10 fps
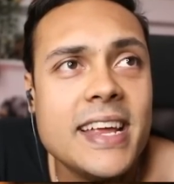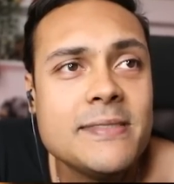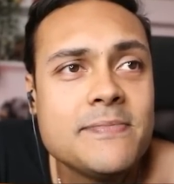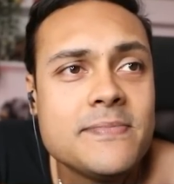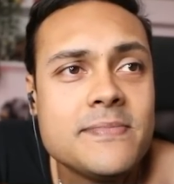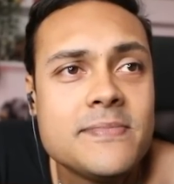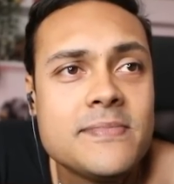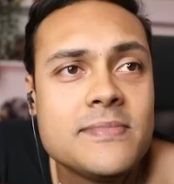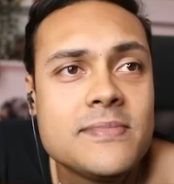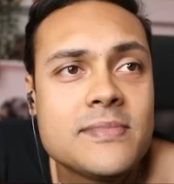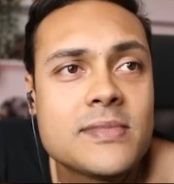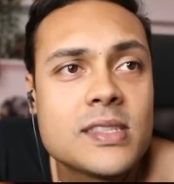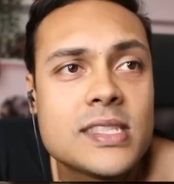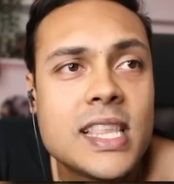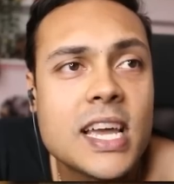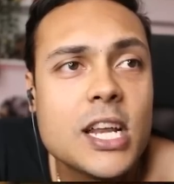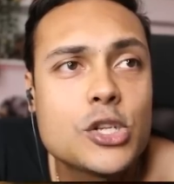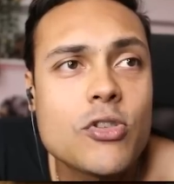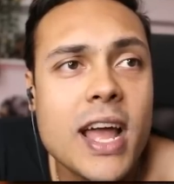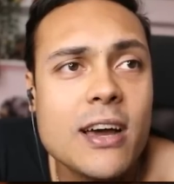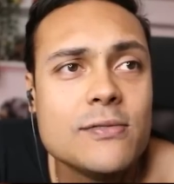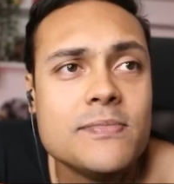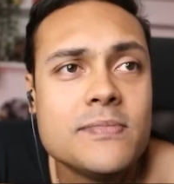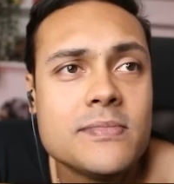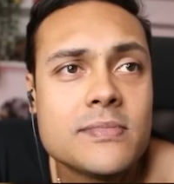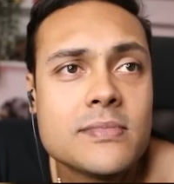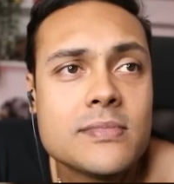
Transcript: Gonna They're going to drown.